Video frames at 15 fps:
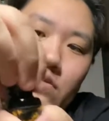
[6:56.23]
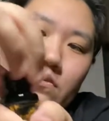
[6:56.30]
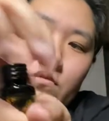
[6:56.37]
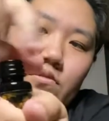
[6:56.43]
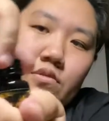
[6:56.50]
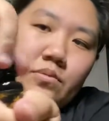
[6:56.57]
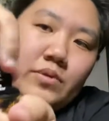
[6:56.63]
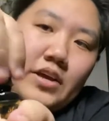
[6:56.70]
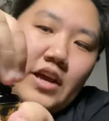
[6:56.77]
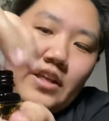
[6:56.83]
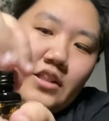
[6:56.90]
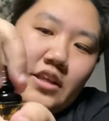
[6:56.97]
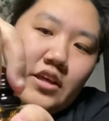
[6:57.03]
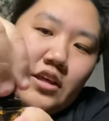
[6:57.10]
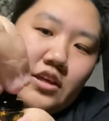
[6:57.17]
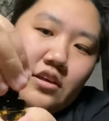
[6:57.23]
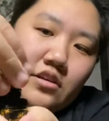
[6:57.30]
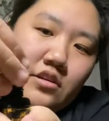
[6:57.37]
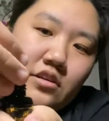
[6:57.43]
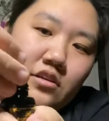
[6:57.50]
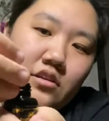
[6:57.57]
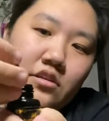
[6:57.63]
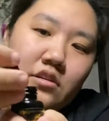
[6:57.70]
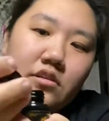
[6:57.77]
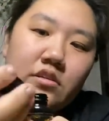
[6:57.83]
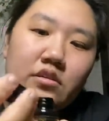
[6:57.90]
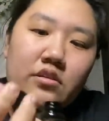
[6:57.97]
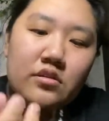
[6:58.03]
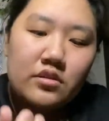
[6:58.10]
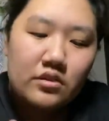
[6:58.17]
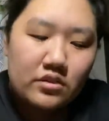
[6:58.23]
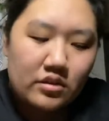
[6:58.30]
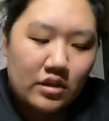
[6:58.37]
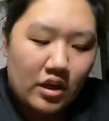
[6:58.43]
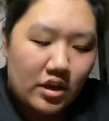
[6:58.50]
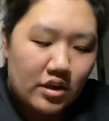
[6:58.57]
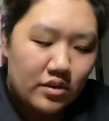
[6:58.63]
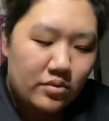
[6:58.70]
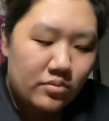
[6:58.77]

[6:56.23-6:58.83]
So, we got the ink. I